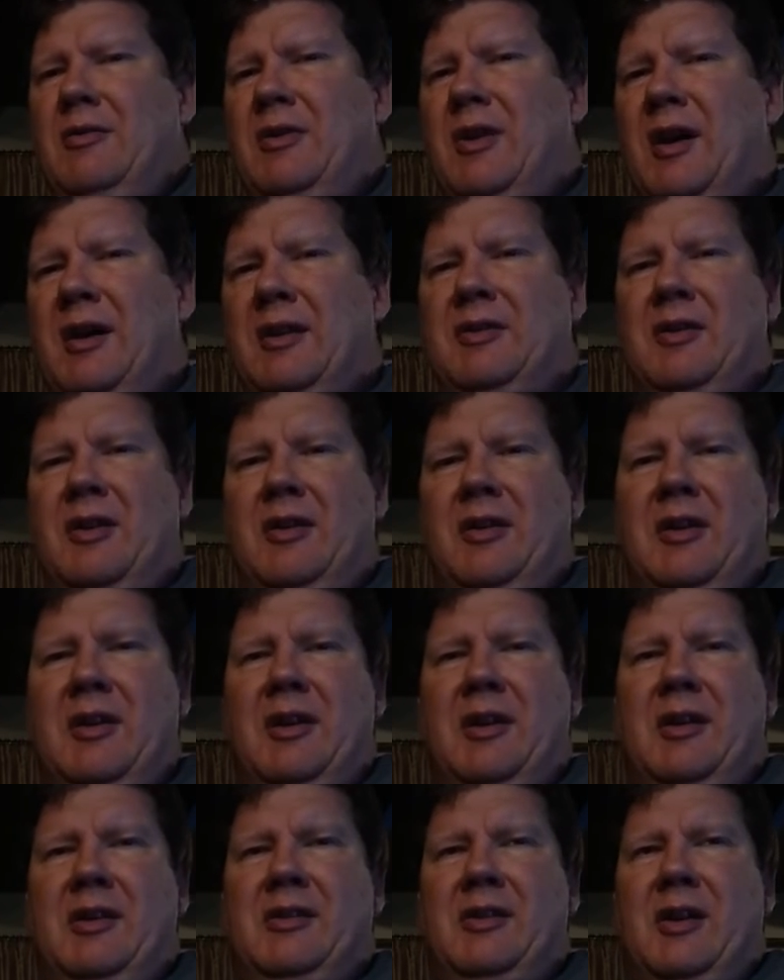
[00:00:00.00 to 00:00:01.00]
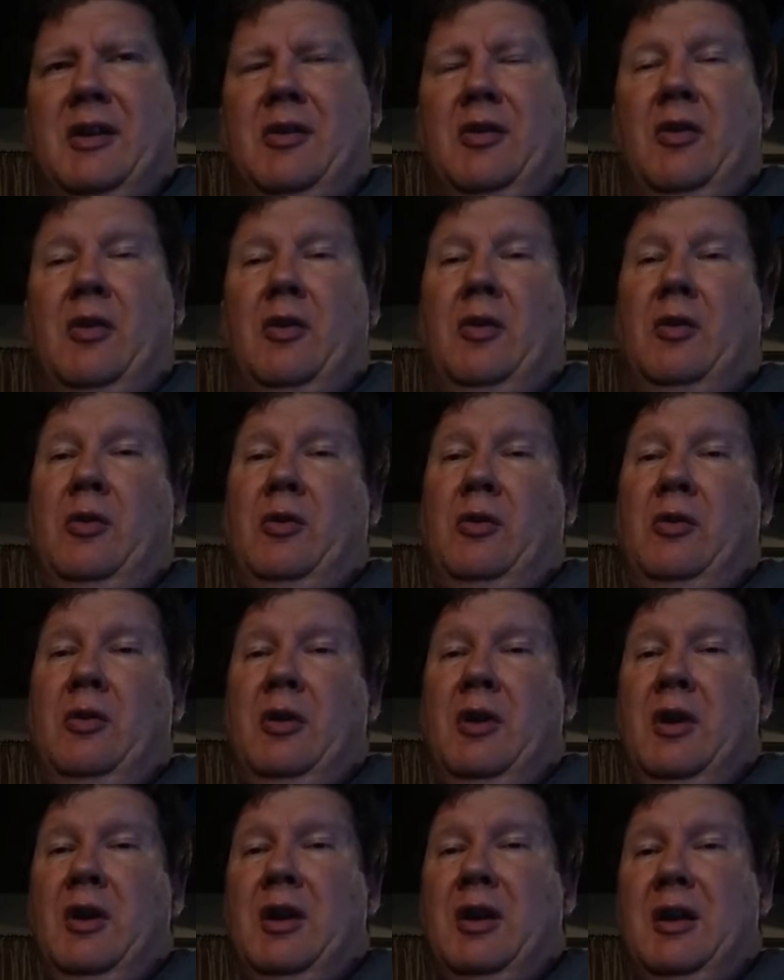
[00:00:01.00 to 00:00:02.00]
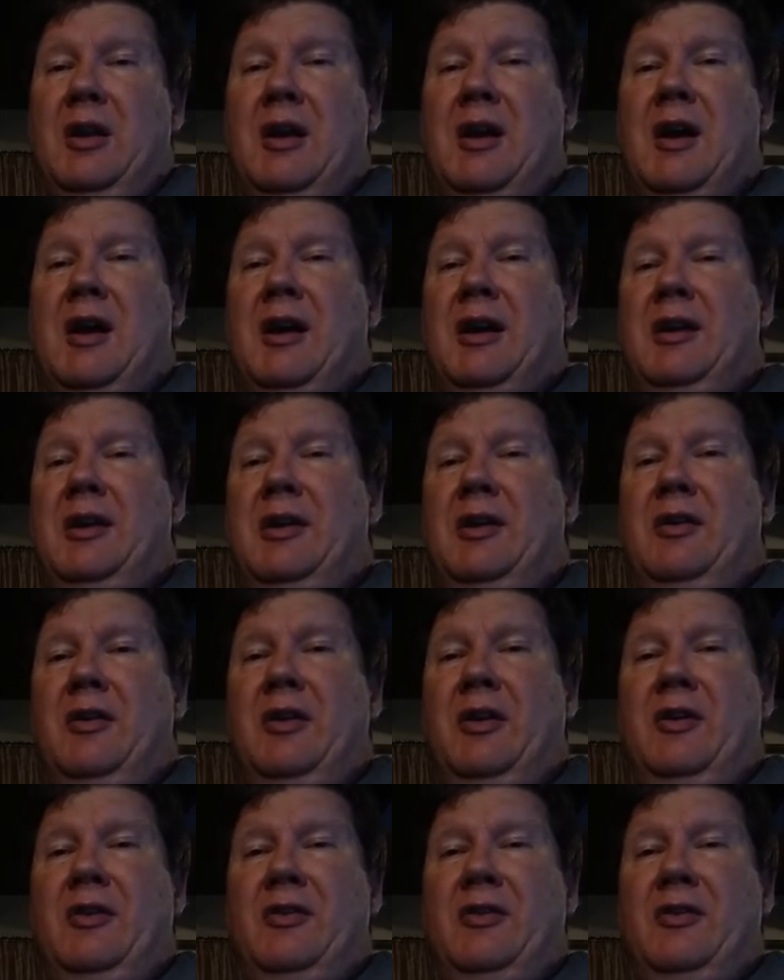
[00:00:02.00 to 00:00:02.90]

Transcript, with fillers: not done anything a whole lot here.